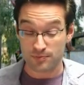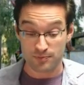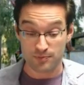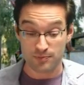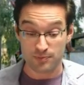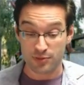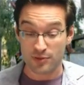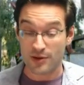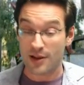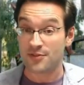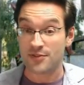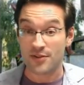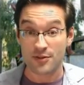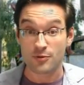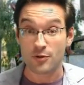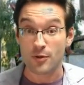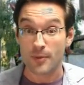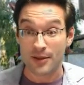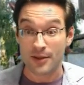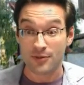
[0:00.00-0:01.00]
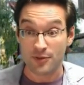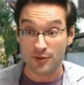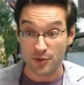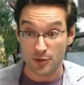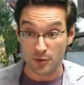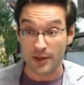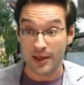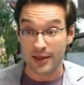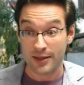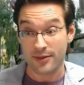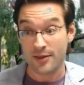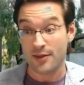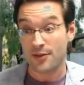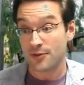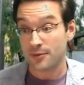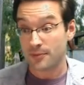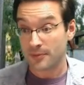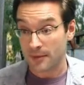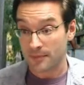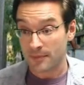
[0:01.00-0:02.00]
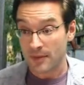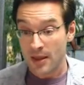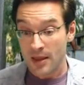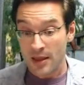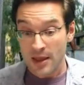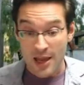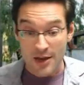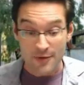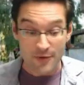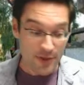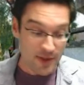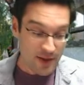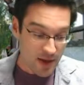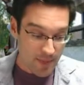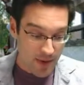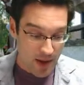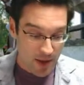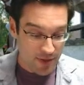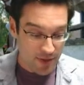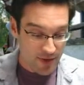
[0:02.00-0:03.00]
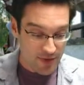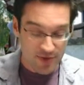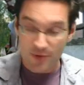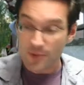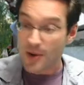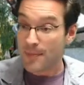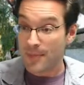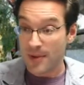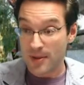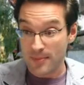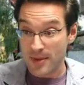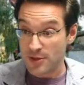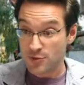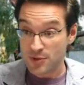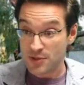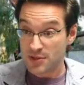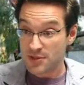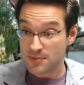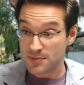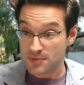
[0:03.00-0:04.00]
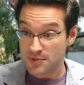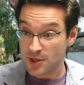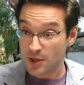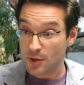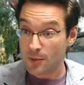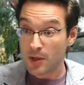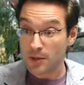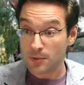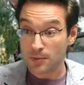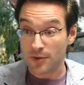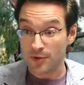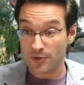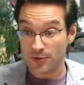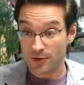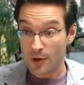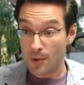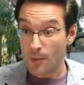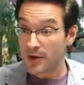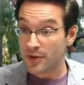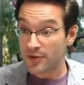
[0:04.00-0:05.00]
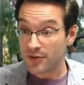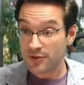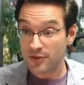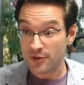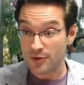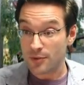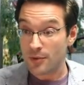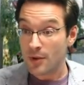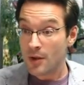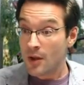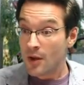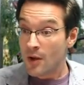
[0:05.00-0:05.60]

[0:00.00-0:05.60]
process we're about to do like this. If we think about this swapping matrix, 0, 1, 1, 0, what does it do?